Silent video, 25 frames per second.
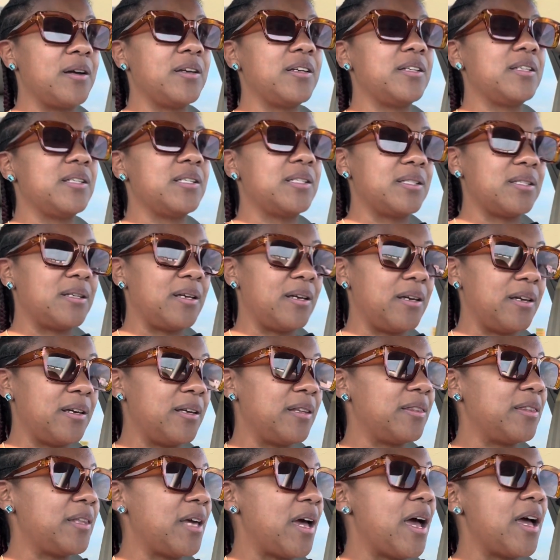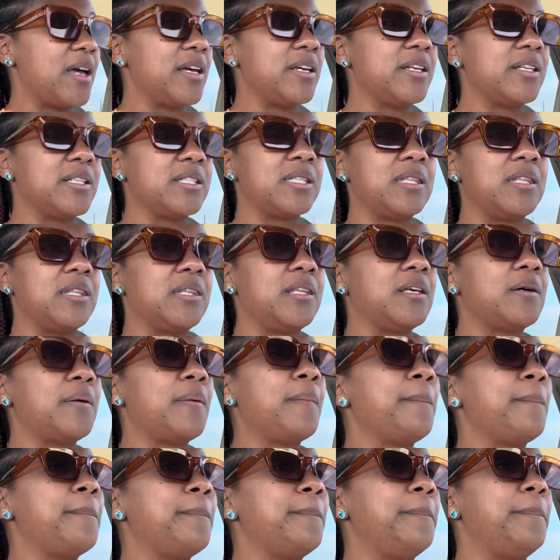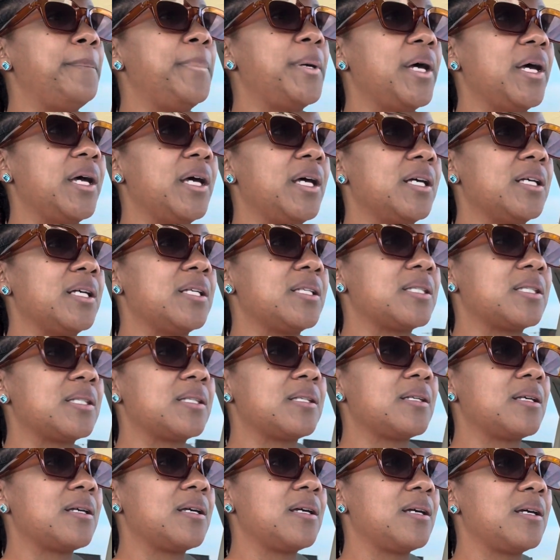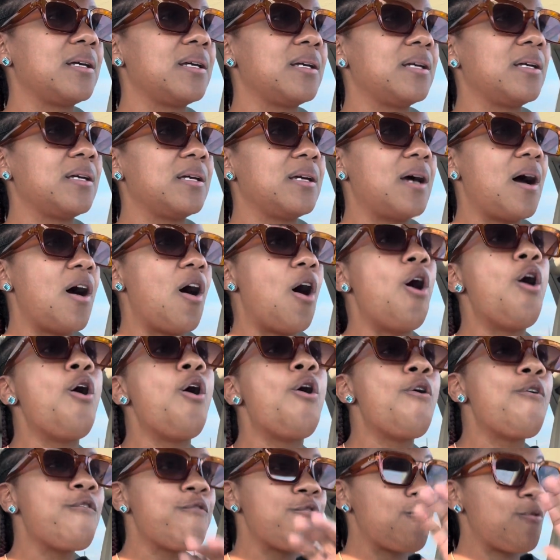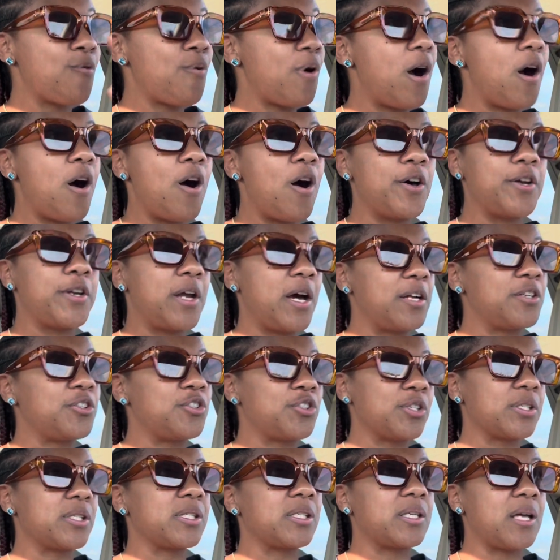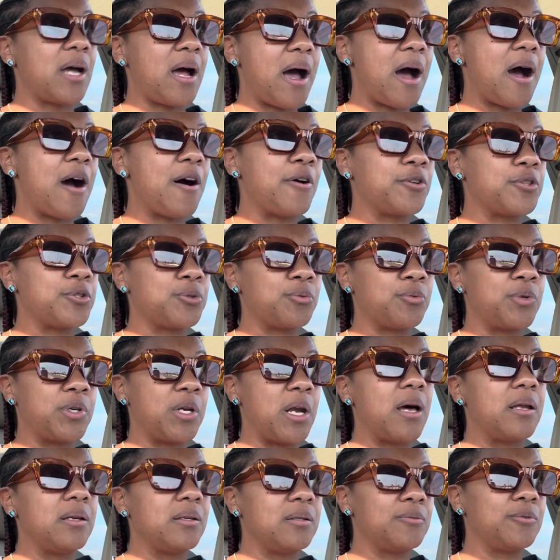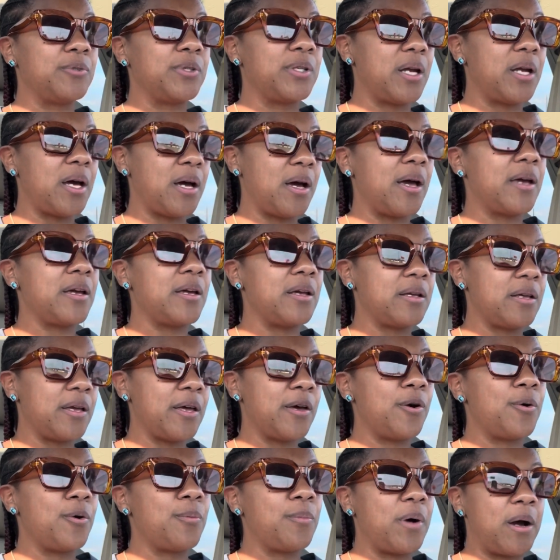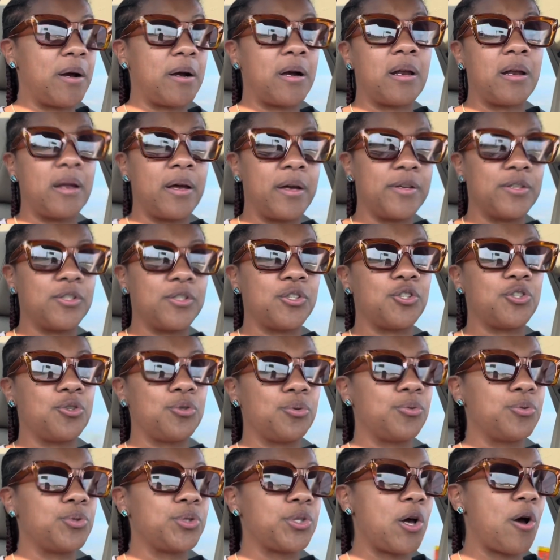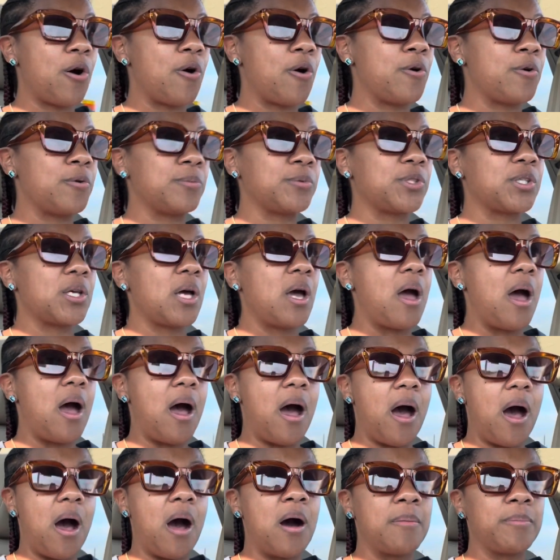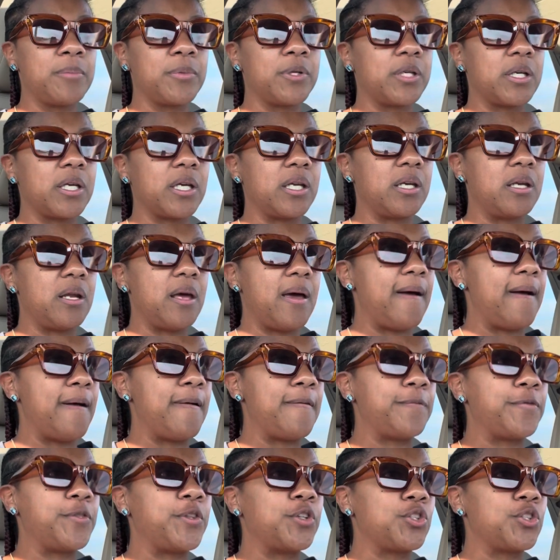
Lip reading: is it. That is the best overall, not just the house. When I help my clients choose homes, I'm looking at the